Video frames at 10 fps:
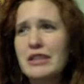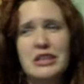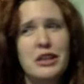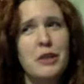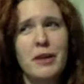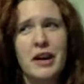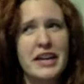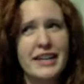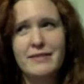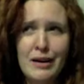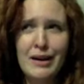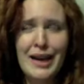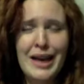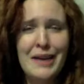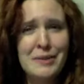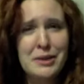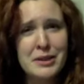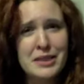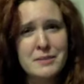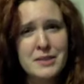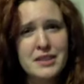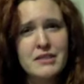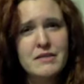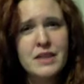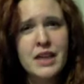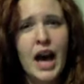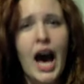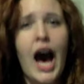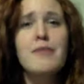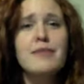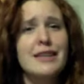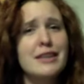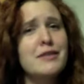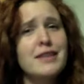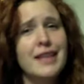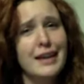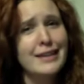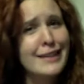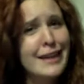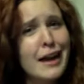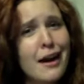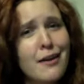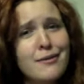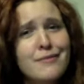so pretty. Every Christmas, I bring a new tuxedo